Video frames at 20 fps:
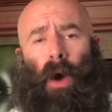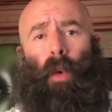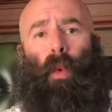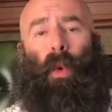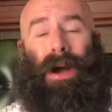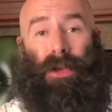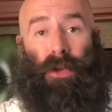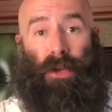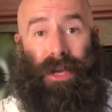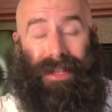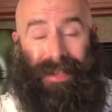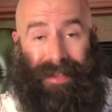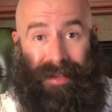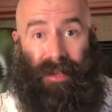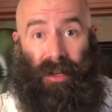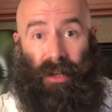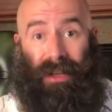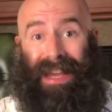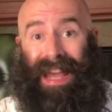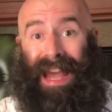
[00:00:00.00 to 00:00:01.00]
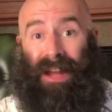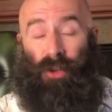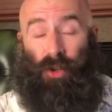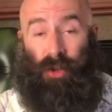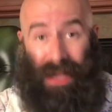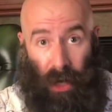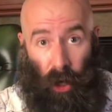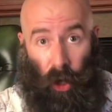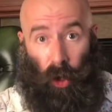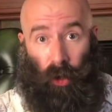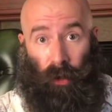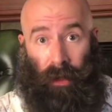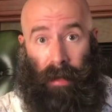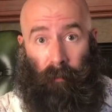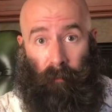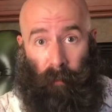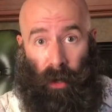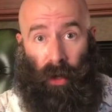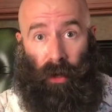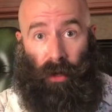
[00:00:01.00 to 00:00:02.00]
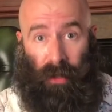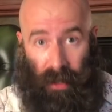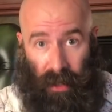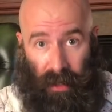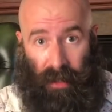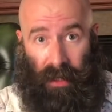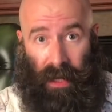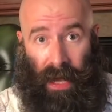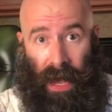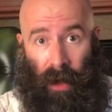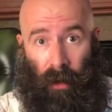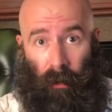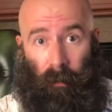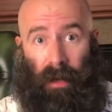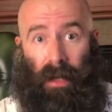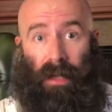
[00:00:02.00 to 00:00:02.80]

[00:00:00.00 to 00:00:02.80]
while you can still catch the early bird discount,